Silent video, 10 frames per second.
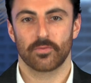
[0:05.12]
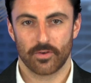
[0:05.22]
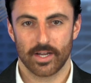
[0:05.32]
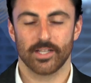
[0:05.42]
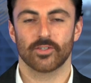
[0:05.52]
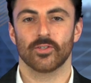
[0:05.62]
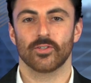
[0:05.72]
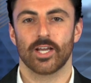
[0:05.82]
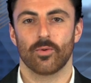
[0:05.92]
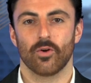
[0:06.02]
the Finance News
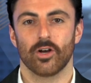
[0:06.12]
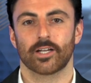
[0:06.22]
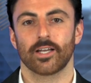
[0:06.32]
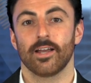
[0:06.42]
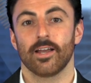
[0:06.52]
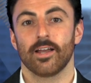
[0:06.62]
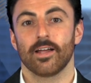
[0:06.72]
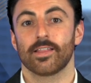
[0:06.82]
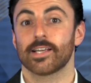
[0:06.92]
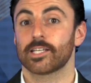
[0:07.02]
Network.
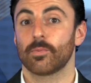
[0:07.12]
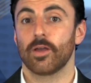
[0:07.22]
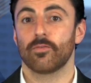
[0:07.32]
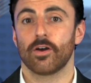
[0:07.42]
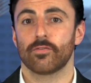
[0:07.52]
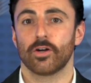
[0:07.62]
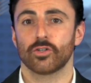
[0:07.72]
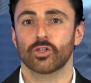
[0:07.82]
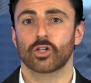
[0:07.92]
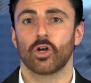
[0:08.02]
The S&P
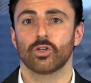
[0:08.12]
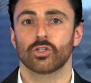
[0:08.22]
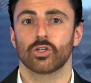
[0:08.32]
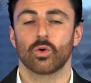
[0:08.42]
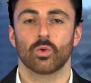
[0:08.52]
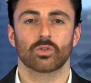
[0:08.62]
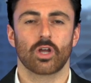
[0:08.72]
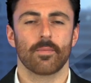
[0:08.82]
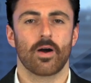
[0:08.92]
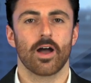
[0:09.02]
500 closed at an
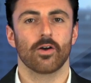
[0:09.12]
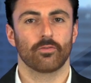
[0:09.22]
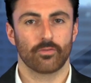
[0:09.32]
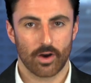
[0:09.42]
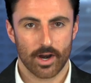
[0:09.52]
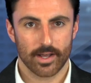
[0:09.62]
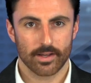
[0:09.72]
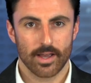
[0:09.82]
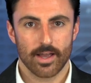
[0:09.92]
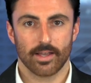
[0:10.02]
all-time high on Friday
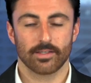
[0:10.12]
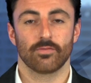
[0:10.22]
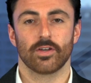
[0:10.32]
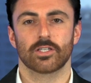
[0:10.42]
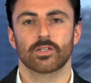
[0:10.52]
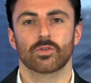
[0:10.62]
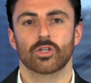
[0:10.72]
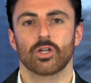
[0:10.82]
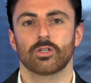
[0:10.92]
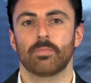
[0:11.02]
as investors
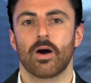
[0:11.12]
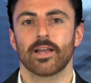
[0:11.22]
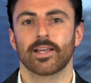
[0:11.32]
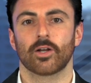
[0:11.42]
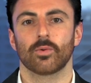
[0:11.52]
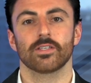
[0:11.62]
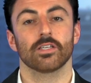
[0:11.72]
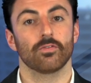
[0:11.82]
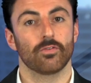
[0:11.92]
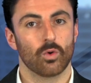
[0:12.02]
returned to buying equities
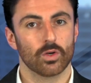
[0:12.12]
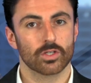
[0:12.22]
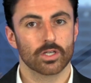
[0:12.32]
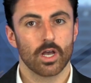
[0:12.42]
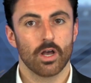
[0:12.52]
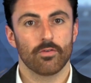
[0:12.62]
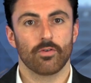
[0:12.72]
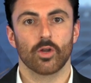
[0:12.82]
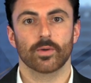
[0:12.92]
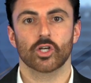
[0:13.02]
in force
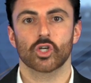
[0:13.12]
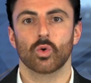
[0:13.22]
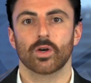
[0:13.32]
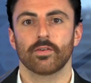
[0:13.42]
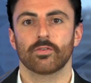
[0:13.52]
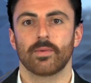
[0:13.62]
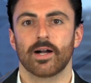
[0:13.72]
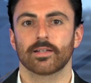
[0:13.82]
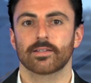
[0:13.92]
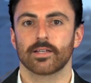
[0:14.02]
following a short-lived
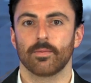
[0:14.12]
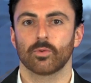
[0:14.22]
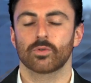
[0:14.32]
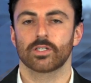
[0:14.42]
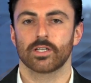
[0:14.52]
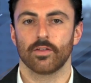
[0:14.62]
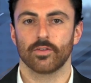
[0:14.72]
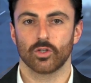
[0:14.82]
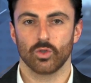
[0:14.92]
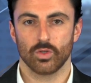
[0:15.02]
market stumble to start the
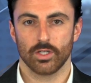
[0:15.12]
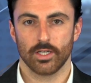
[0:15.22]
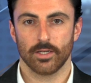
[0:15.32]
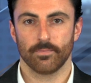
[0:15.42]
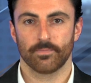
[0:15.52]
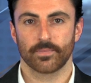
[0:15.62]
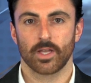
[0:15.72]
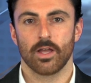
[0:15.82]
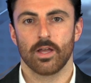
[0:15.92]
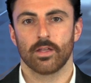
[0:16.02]
new year.
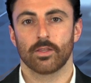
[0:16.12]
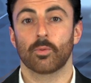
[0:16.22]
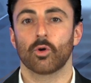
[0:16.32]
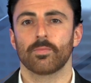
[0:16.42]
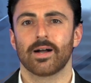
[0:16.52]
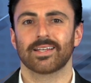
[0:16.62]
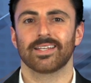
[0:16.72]
The broad market